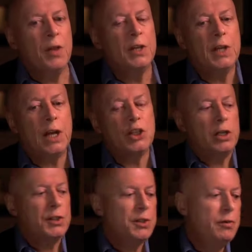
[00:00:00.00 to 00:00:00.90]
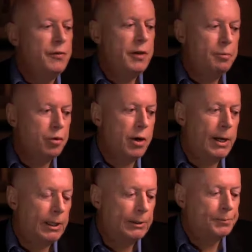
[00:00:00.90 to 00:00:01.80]
There's actually a Sufi
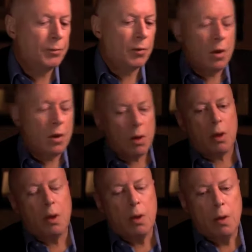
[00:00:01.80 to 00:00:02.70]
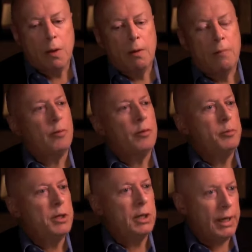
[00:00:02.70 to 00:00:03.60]
prayer from
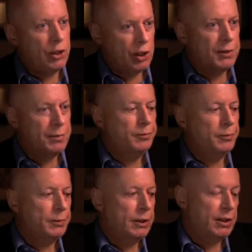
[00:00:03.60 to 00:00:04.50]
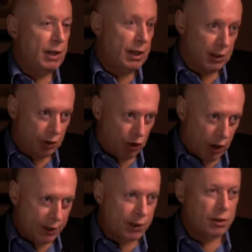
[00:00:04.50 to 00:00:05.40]
the Middle Ages that is
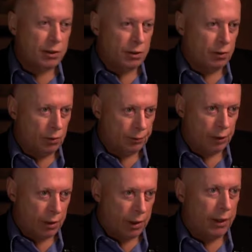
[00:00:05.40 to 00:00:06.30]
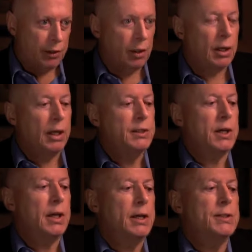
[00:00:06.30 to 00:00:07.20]
addressed to the Creator and
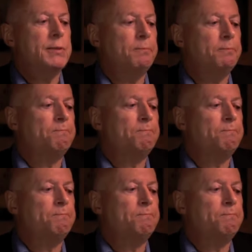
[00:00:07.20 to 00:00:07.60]
says,